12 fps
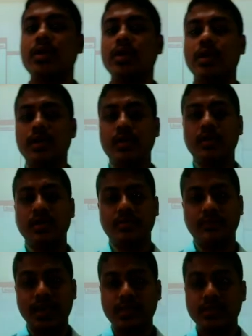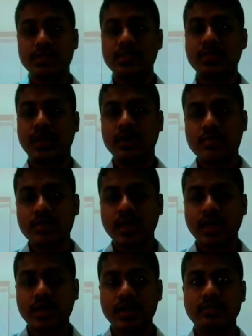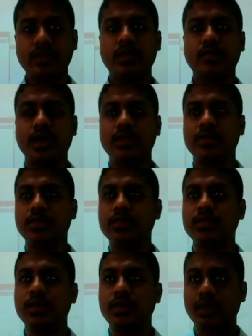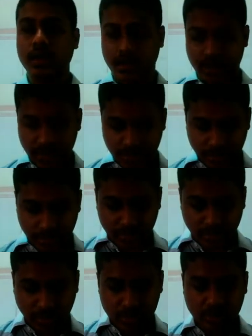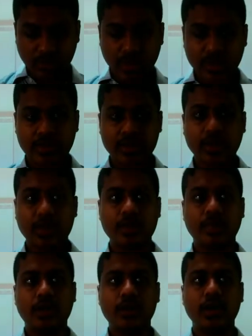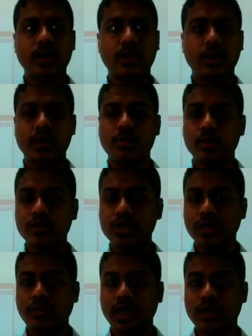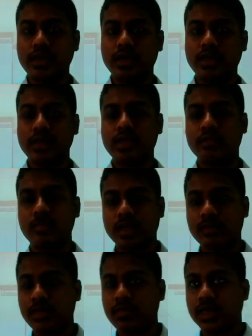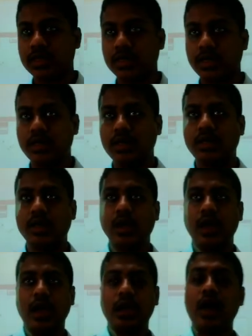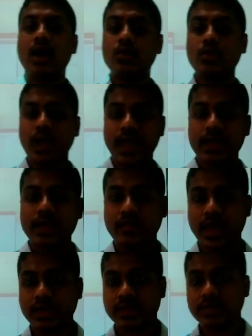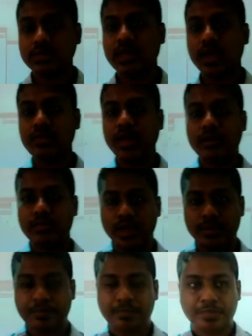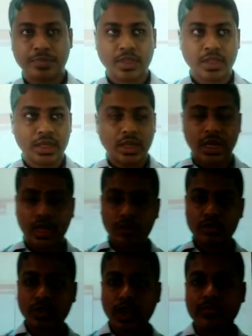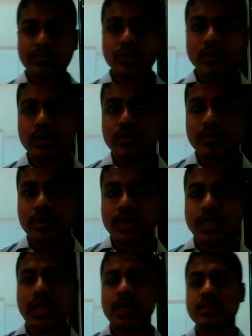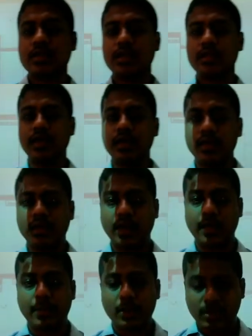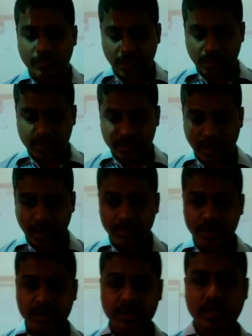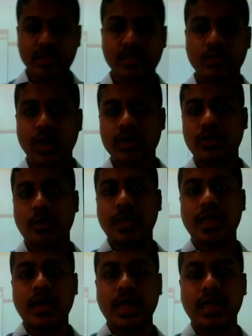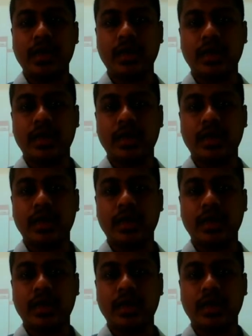the vectors, terms related with the vectors. And also we have discussed about the position vector and the displacement vector and how to add the vectors that we have done. And also I have told you in the last class that about the vectors I will be discussing one topic like